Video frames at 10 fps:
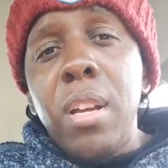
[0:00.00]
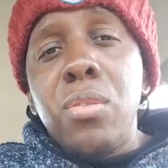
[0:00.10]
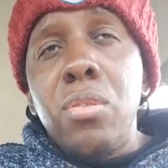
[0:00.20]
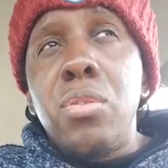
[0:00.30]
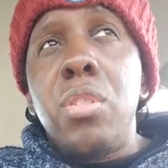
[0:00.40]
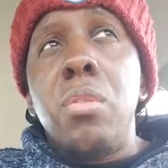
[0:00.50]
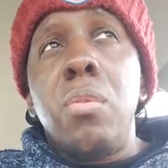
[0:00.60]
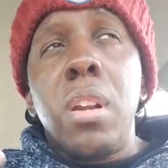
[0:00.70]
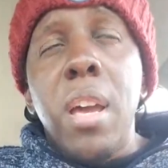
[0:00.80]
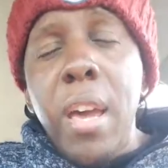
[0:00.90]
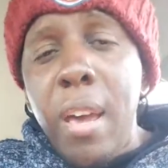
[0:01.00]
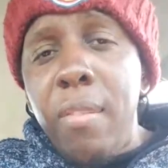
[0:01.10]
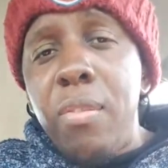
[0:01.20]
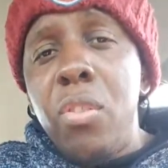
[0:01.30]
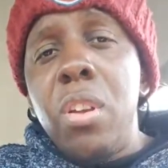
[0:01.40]
So you still want to
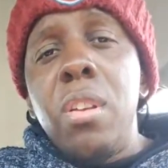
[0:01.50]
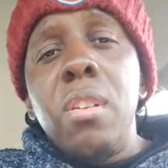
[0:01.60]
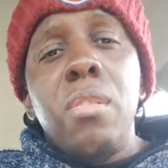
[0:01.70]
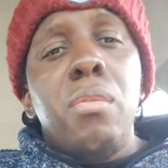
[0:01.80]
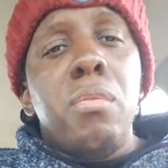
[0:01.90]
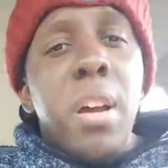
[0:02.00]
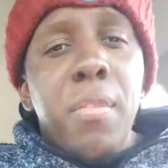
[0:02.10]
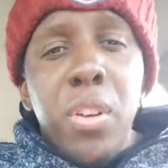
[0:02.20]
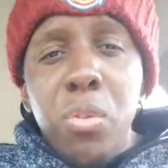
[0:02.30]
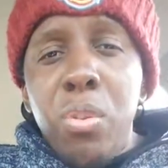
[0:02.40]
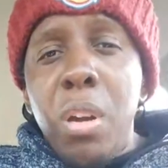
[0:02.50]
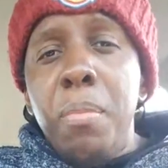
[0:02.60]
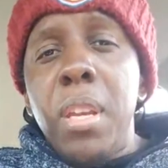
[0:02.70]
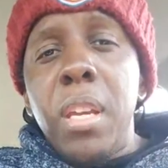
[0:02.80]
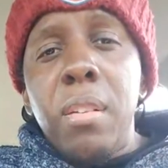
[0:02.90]
have revenue
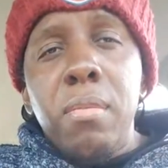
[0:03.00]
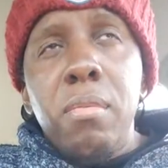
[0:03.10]
coming in,